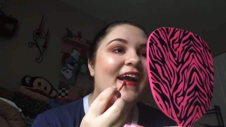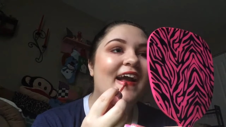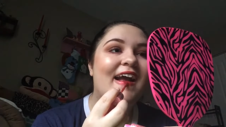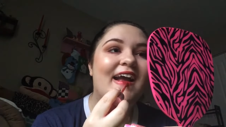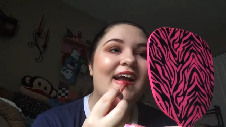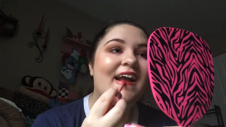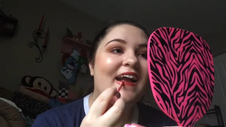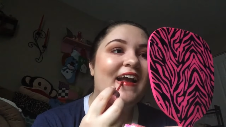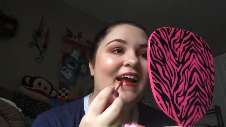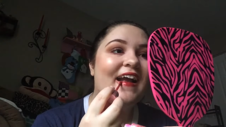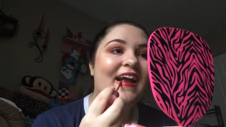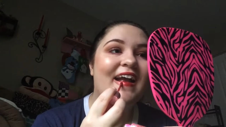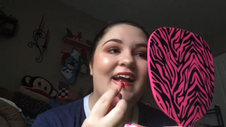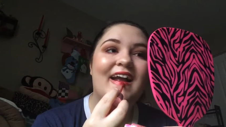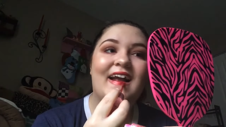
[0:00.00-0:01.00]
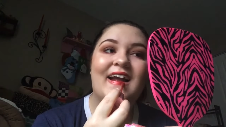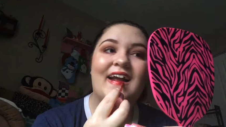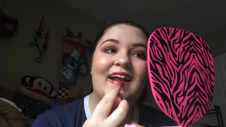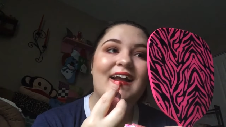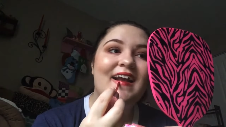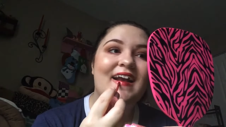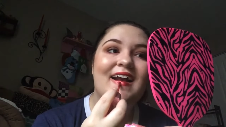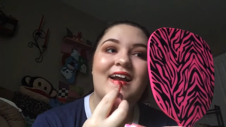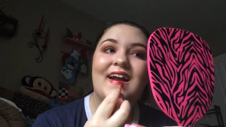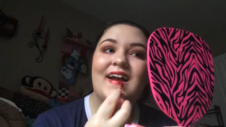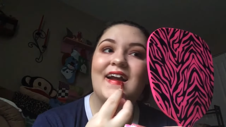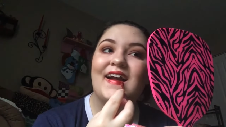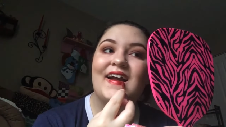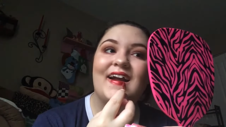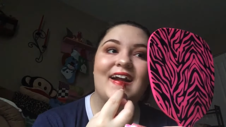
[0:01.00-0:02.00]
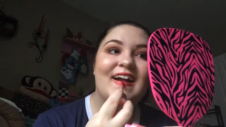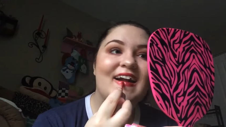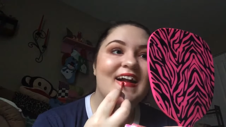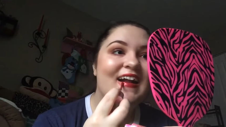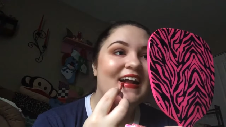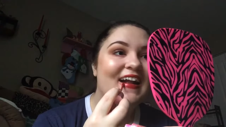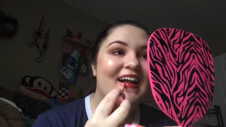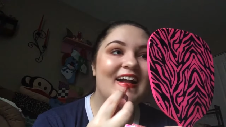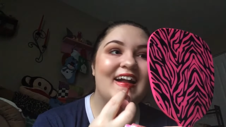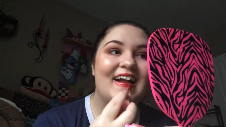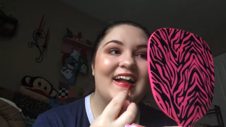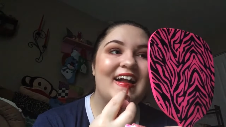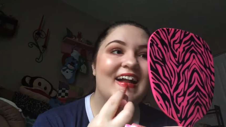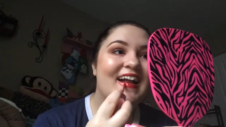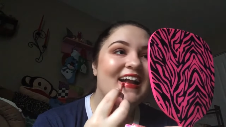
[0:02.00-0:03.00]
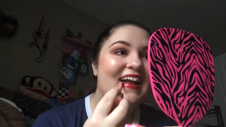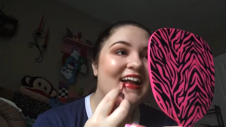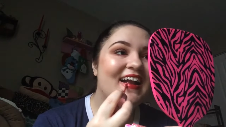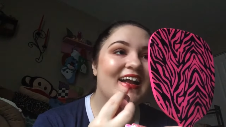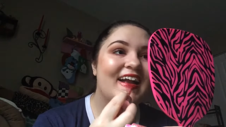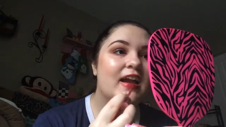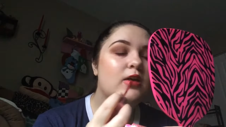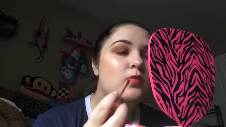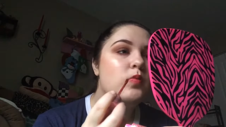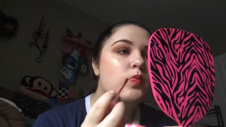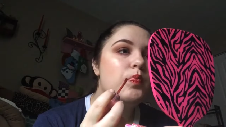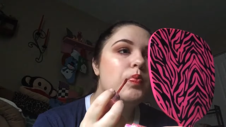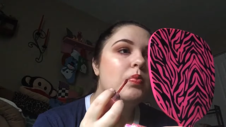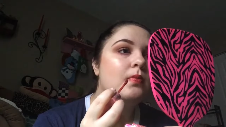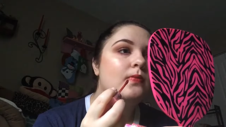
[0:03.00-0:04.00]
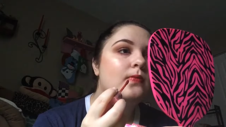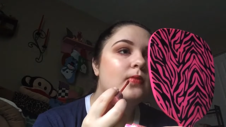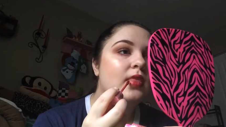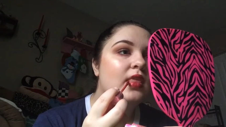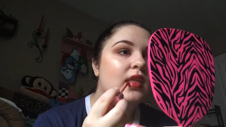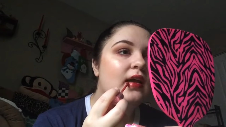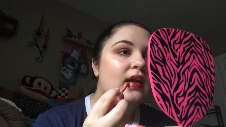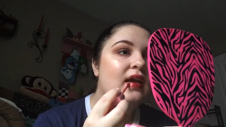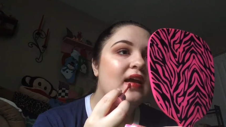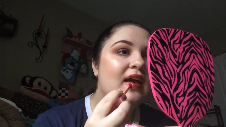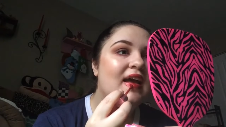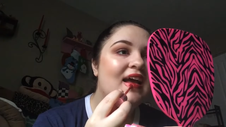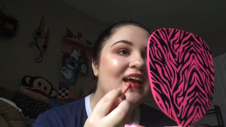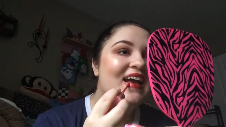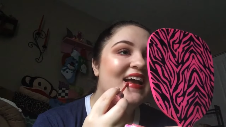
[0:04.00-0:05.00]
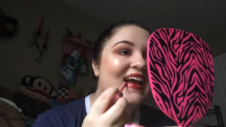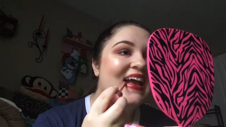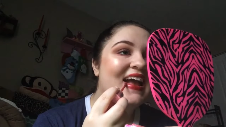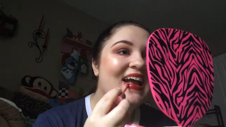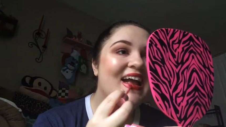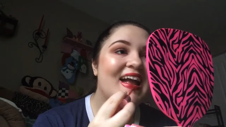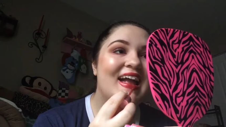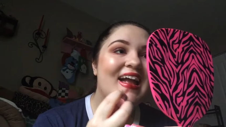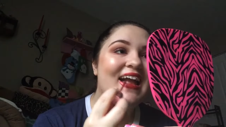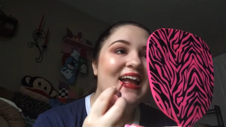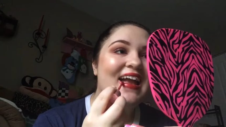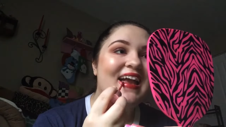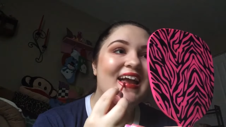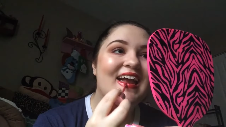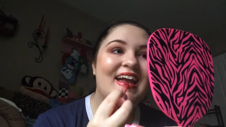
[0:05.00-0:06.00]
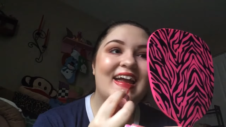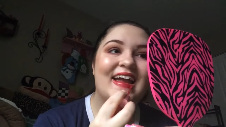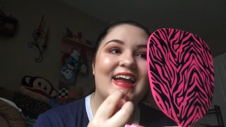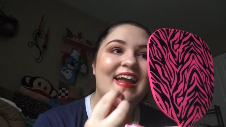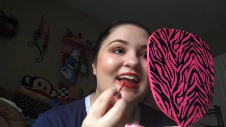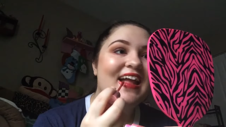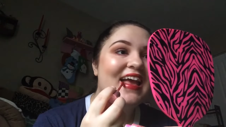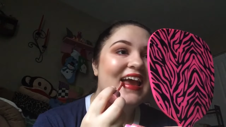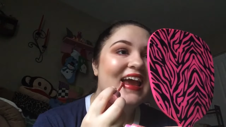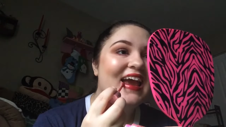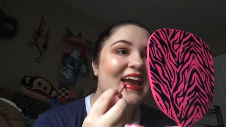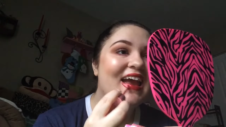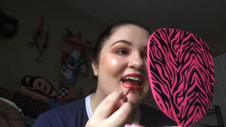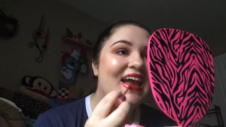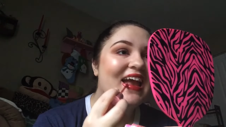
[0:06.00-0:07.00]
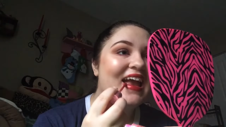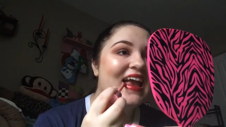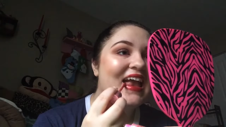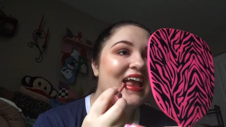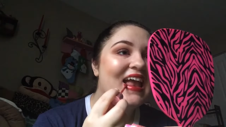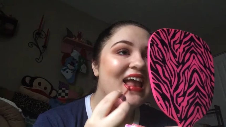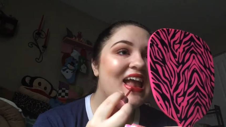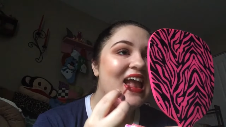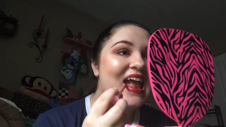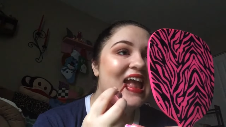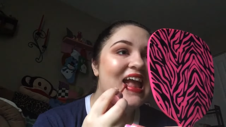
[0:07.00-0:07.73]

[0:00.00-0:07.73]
[no speech]